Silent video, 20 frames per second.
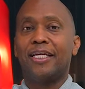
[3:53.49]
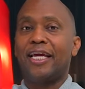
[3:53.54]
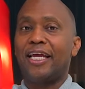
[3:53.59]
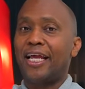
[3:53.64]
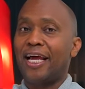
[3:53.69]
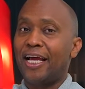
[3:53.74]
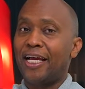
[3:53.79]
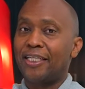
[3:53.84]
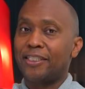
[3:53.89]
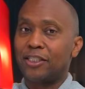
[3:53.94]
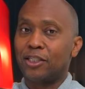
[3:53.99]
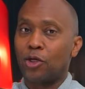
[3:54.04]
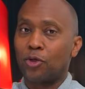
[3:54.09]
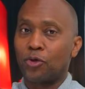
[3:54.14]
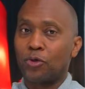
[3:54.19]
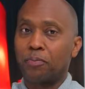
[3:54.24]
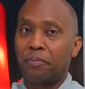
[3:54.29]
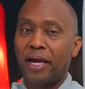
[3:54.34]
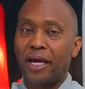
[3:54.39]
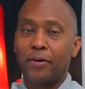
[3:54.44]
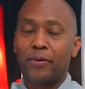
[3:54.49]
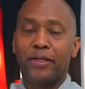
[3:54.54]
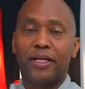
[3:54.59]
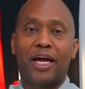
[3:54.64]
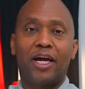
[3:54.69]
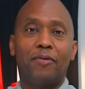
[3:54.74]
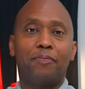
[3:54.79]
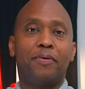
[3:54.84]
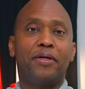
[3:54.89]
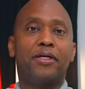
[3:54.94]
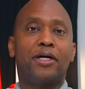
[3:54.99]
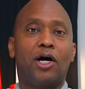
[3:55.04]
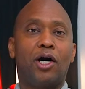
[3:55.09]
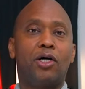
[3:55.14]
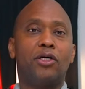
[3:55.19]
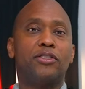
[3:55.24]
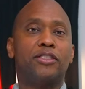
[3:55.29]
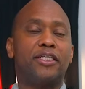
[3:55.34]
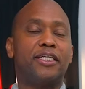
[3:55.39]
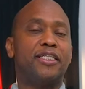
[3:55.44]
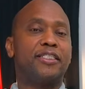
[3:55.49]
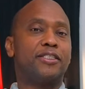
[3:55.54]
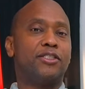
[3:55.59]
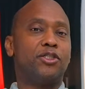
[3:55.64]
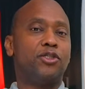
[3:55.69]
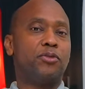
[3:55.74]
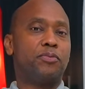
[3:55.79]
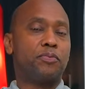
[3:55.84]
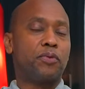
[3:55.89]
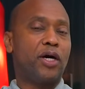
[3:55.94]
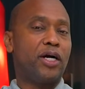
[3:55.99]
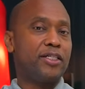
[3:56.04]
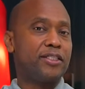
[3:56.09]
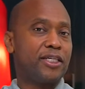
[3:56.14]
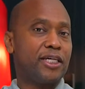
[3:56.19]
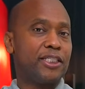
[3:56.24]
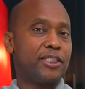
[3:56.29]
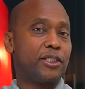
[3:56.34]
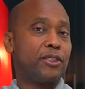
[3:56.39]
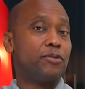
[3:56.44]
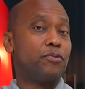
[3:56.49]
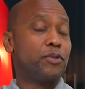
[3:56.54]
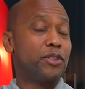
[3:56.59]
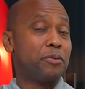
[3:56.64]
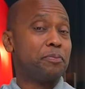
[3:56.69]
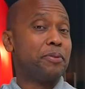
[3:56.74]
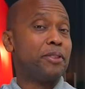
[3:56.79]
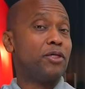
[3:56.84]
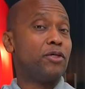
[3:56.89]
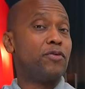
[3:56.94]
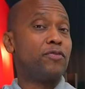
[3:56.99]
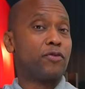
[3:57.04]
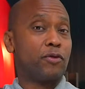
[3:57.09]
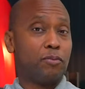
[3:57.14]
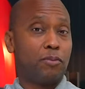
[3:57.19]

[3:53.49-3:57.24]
it has a longer battery life because this new processor was built for